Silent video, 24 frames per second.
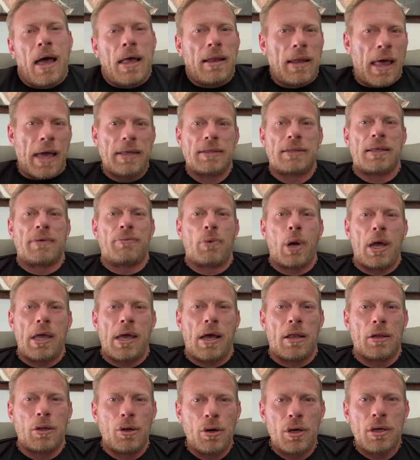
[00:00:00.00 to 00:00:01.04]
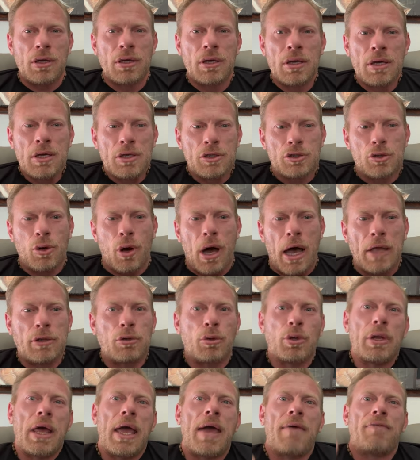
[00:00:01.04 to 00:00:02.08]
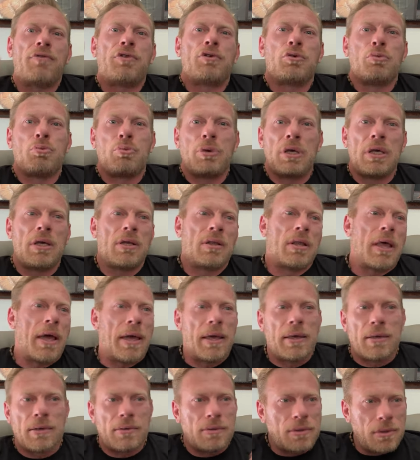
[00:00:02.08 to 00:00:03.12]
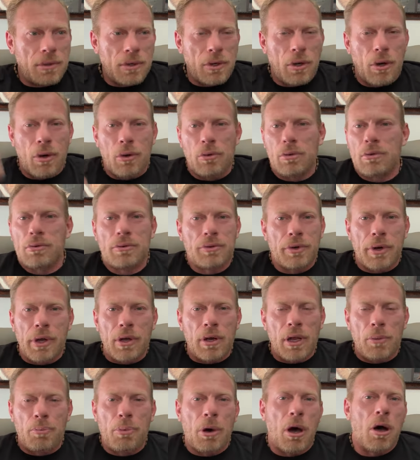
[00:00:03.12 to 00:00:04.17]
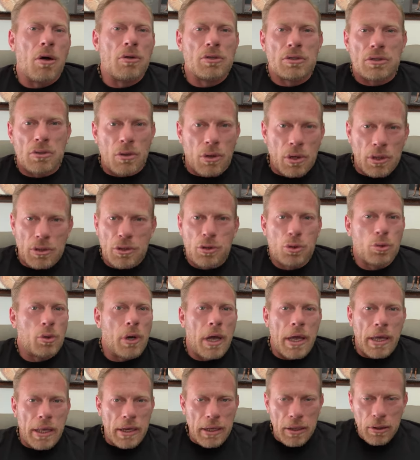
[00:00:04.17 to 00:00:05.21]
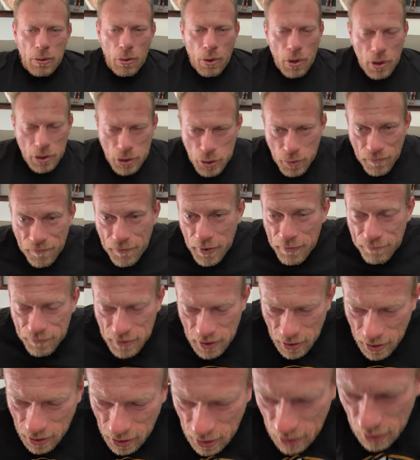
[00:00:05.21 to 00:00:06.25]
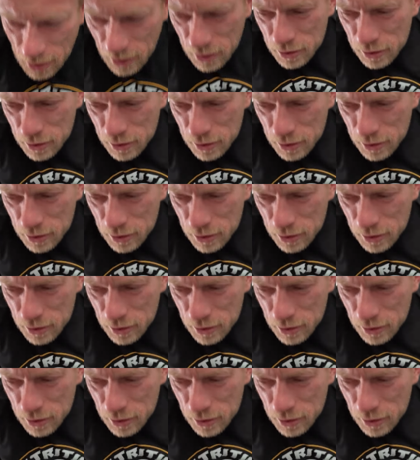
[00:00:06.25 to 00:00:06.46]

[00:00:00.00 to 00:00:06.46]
I like the way I look, so I don't have to be like, you know, 300 pounds or 280 or 250.